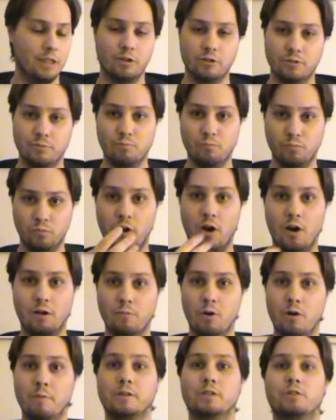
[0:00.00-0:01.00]
And there's
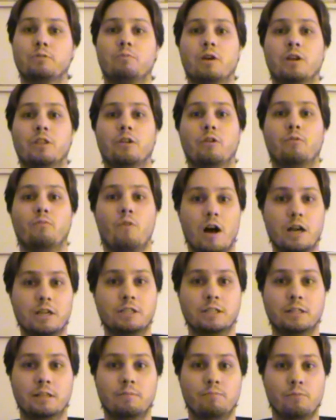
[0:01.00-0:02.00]
long moments where they're
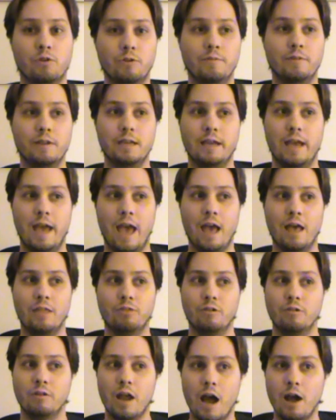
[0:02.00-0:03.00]
watching the movie
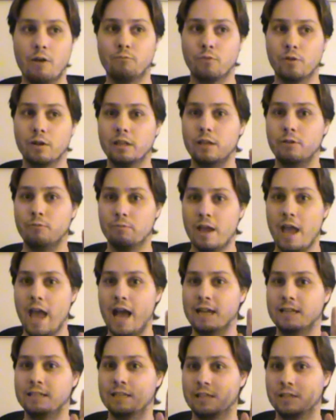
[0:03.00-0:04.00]
and they're not really
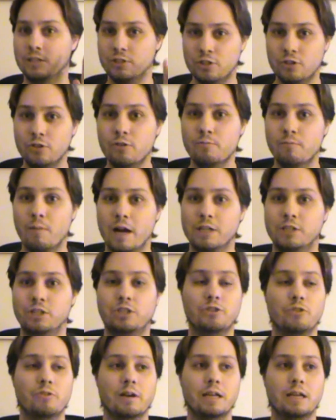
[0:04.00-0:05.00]
reacting too
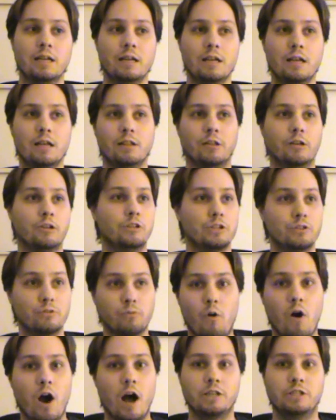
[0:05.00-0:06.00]
much to it. They're
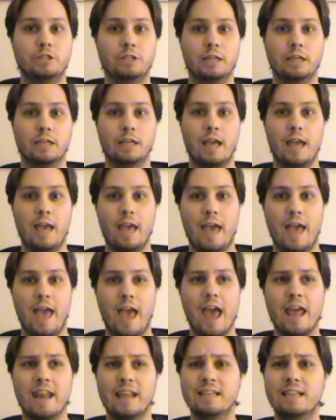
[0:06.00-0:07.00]
just watching,
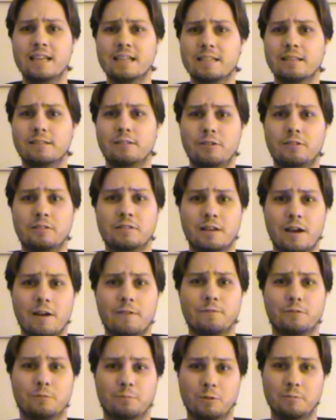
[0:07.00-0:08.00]
and it gets a little
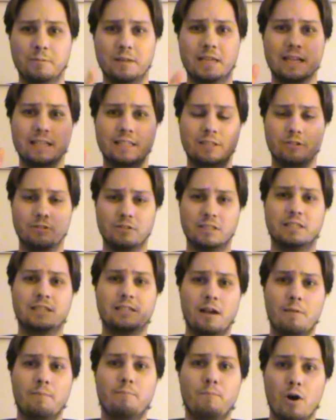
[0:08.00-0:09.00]
uncomfortable because there's
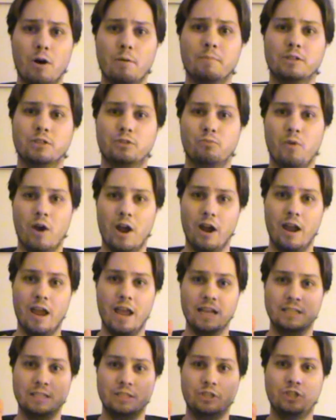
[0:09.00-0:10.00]
some moments where
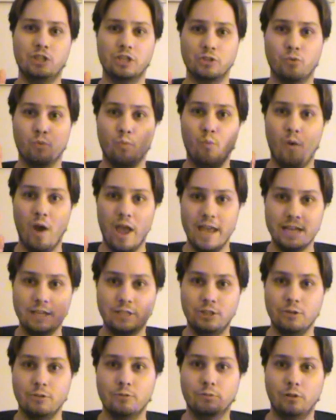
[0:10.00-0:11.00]
it's just way
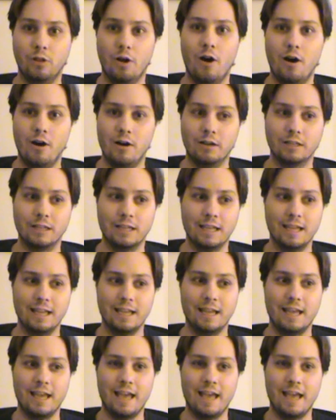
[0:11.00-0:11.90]
too long